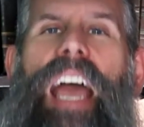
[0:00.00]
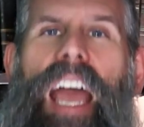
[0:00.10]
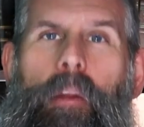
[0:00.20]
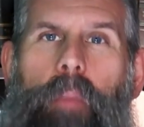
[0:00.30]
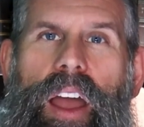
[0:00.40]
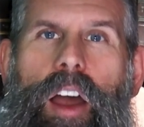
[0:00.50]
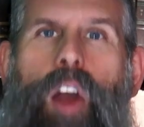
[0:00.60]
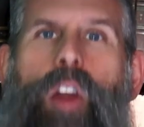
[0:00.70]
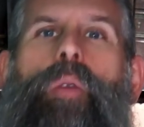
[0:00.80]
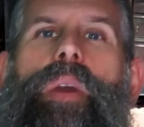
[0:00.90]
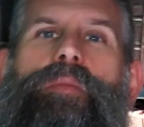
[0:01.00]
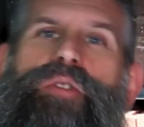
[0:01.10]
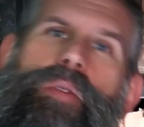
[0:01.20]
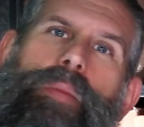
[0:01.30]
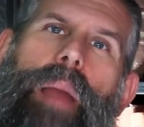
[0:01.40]
and my heart weeps
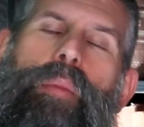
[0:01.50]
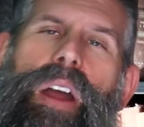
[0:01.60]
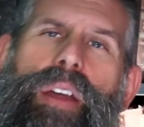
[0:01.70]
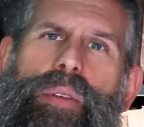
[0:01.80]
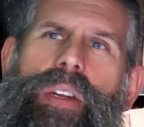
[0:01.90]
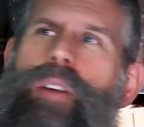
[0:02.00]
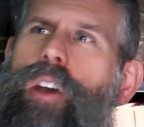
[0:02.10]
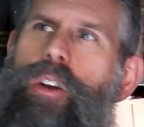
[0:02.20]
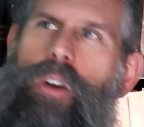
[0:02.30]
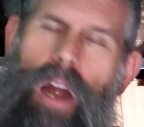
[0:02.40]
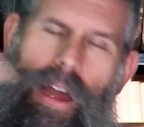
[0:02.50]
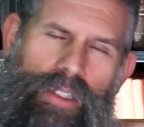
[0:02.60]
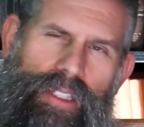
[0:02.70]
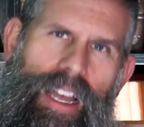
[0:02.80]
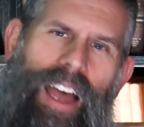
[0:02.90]
for my brethren who are
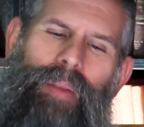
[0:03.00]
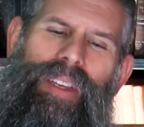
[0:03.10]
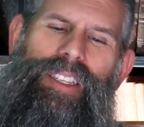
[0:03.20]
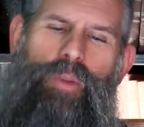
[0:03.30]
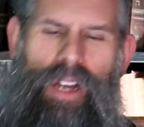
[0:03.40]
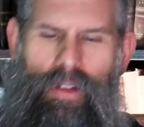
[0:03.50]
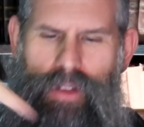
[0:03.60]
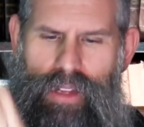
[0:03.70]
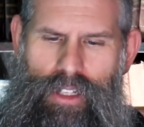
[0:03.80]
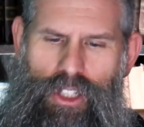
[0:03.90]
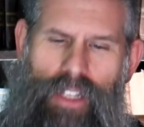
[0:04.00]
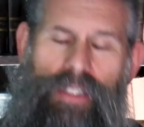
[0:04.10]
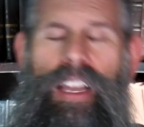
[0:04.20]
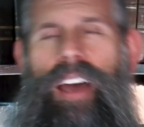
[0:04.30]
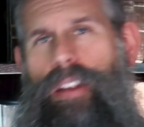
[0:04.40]
outside, because when everything
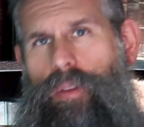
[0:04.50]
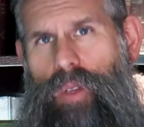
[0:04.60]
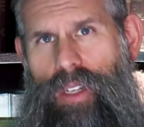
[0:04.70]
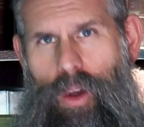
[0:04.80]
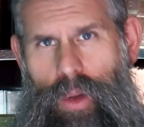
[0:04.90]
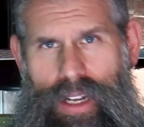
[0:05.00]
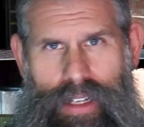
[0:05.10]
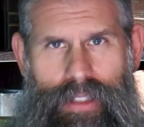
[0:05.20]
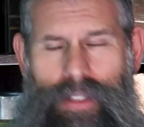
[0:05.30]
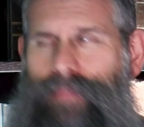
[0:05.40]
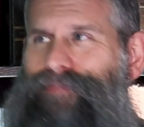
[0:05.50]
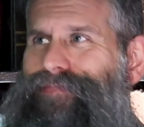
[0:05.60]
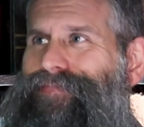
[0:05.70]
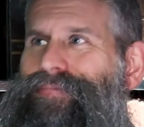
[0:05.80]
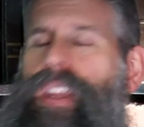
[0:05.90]
shuts down, and we know it is,
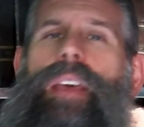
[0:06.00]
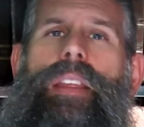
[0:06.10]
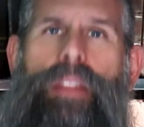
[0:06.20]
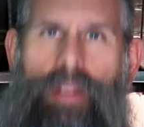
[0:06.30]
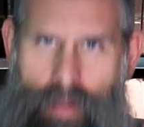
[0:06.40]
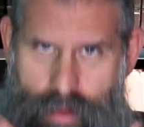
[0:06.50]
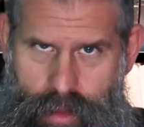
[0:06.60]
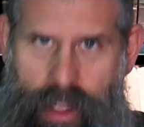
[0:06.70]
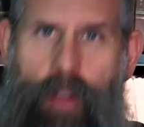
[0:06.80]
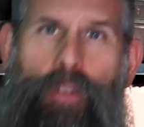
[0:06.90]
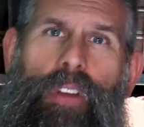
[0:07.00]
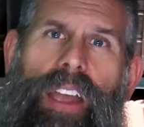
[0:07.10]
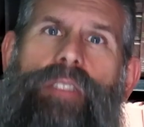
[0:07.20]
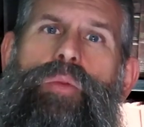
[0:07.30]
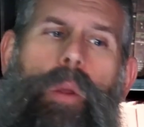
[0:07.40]
their
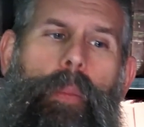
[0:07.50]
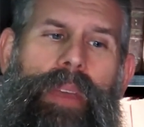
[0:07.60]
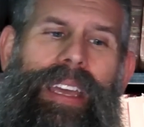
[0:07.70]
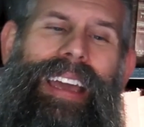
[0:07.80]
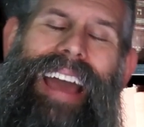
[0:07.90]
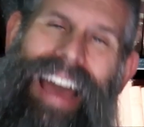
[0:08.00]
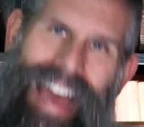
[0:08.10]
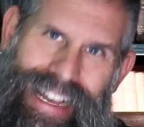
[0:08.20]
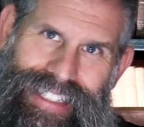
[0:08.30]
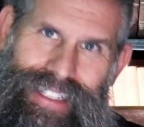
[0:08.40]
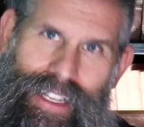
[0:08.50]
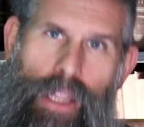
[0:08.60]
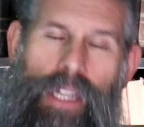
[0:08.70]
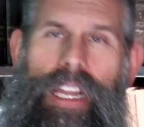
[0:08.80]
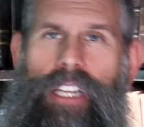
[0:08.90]
fate will be as
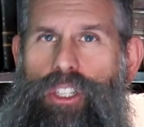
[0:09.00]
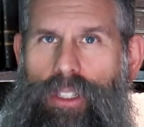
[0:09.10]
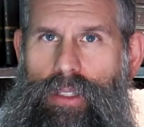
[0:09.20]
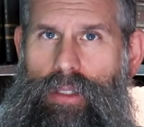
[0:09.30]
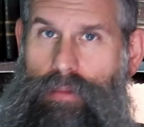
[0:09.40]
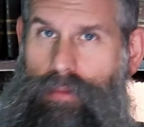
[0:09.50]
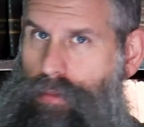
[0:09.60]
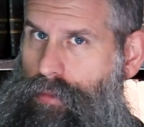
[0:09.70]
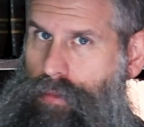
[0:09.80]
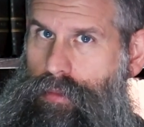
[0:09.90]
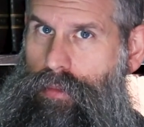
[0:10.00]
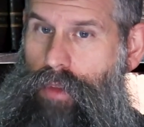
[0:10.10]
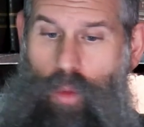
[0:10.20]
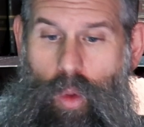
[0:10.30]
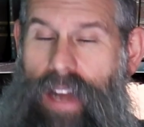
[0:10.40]
the nations.
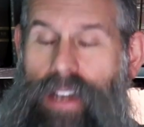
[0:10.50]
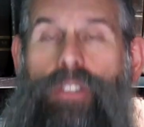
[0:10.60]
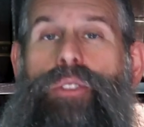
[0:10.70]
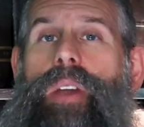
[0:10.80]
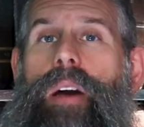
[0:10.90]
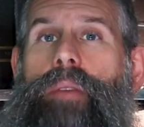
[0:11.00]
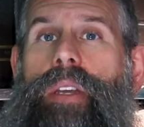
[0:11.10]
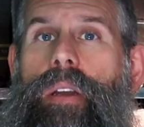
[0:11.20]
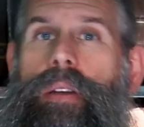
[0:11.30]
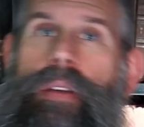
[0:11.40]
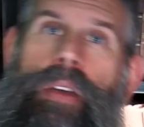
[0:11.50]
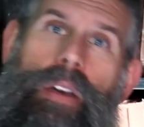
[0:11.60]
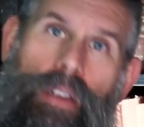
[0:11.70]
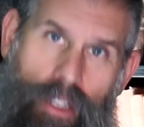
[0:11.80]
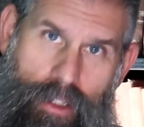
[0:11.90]
Why didn't you come here?
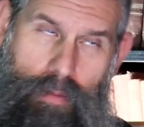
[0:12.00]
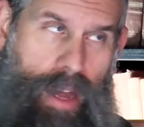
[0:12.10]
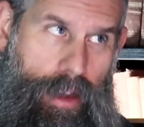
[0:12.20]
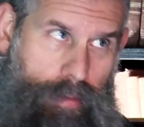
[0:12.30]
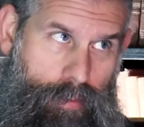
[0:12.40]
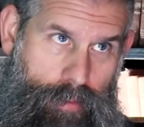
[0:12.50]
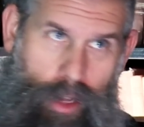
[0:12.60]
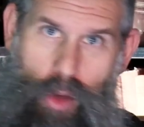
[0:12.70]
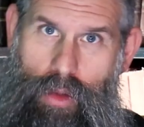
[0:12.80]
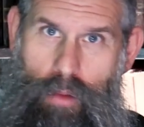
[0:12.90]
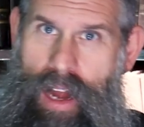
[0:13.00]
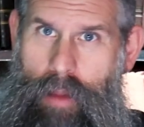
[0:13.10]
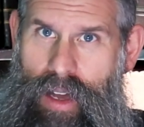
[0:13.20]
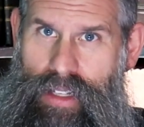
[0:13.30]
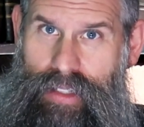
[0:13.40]
Because my local
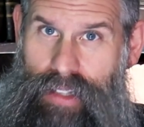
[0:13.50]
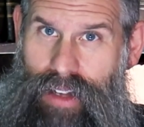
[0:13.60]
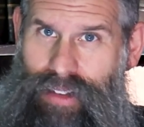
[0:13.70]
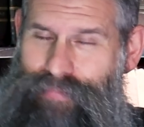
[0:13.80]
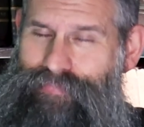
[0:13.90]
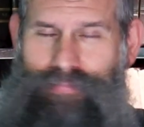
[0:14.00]
rabbi said,